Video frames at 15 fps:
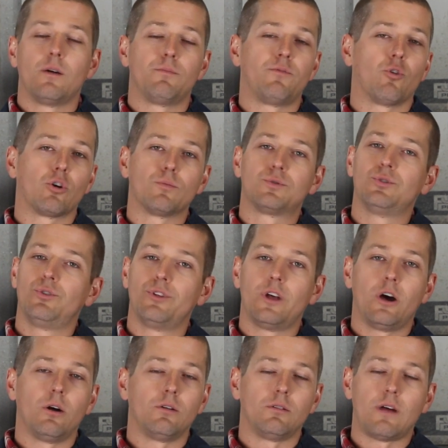Fordham tool
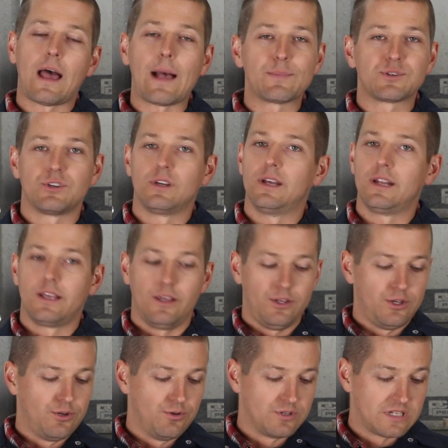though, absolutely going to get
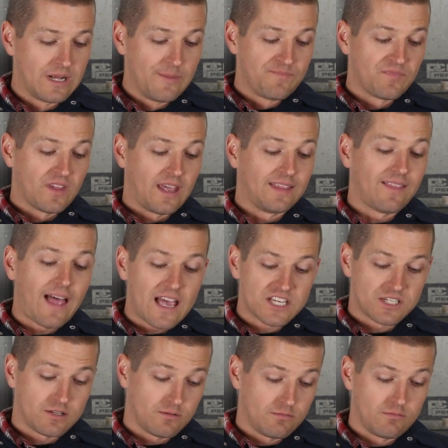used. And
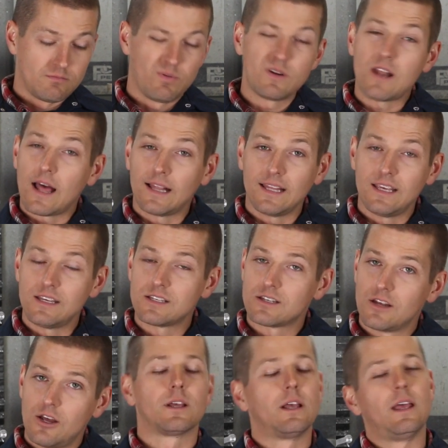last but not
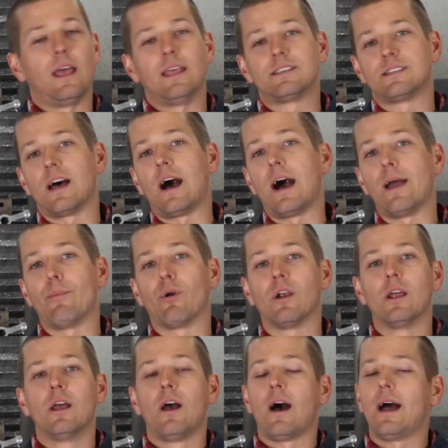least, it's the
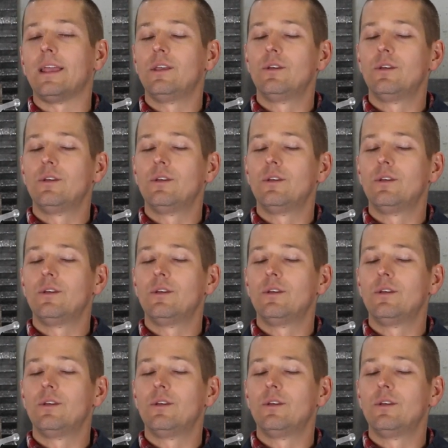Haimer. I